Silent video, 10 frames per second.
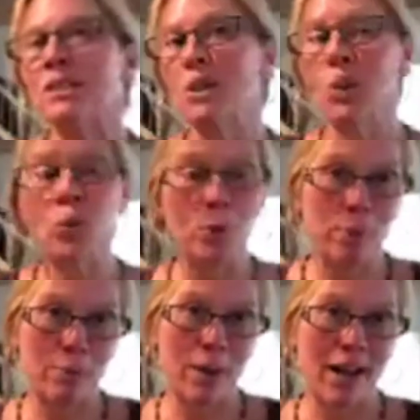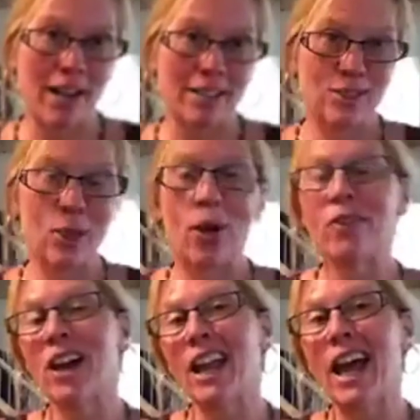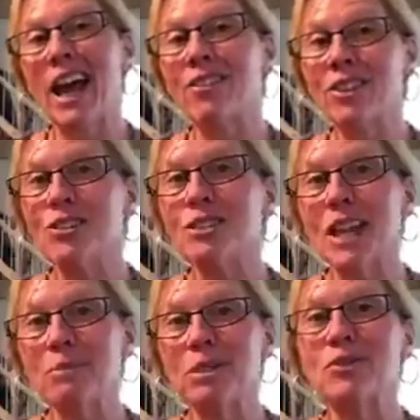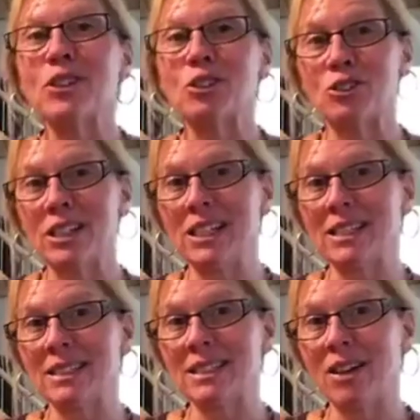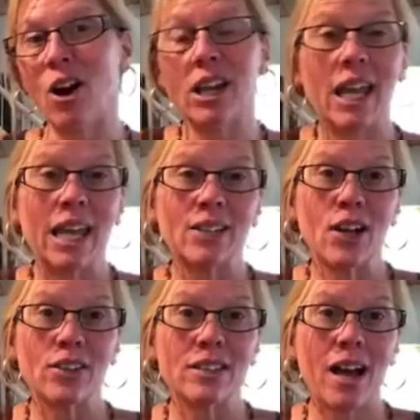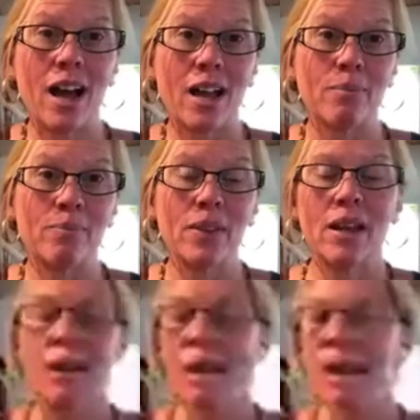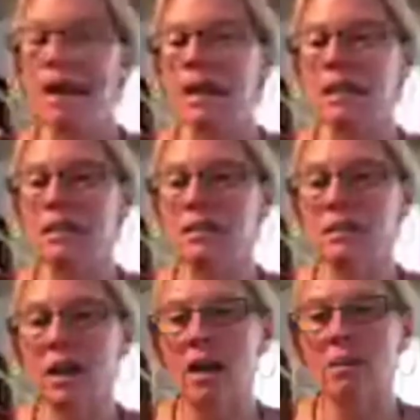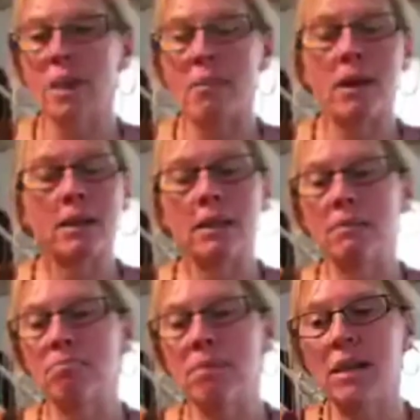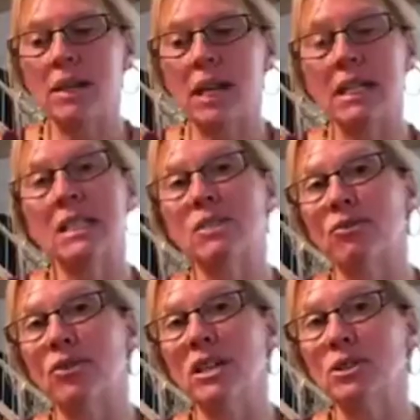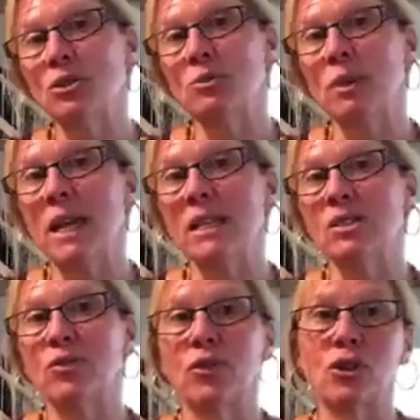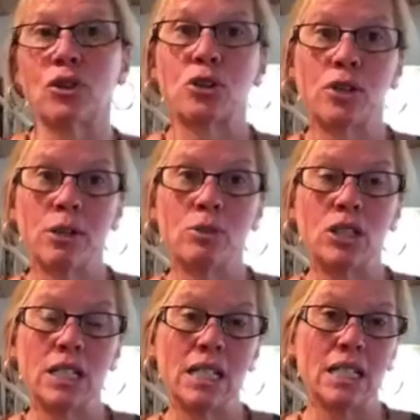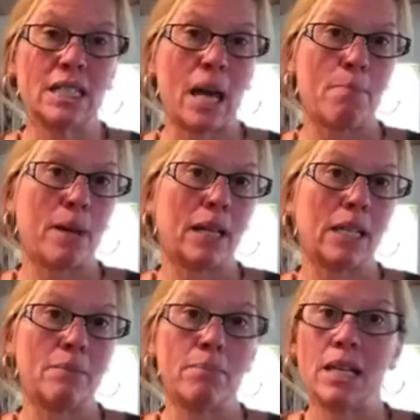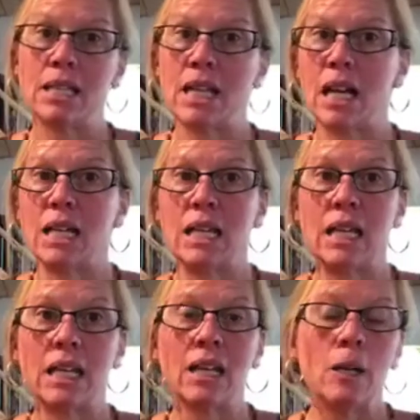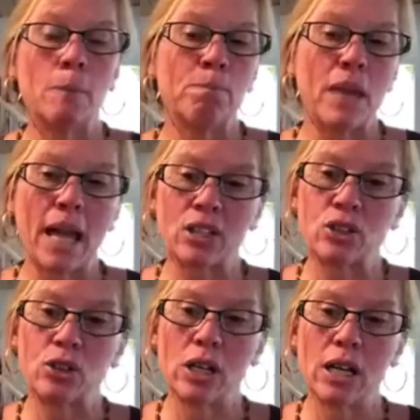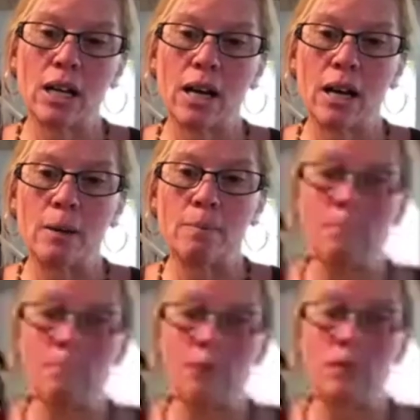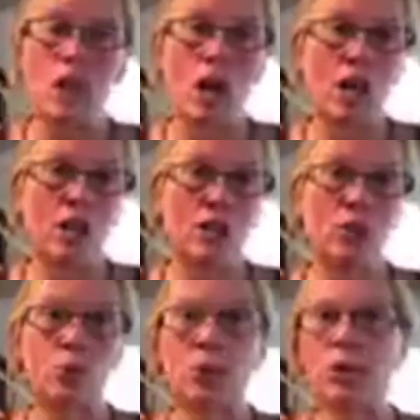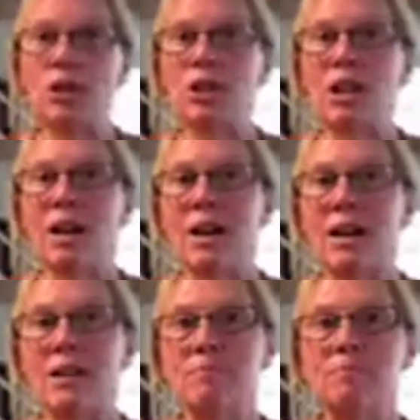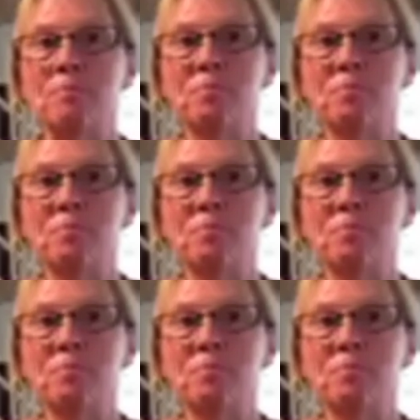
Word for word: So are whoopie pies. So I've got to have those types of ingredients on hand all the time. And um, that might mean that I need some freezer space for cream cheese. That might mean that I need extra um, lard or um,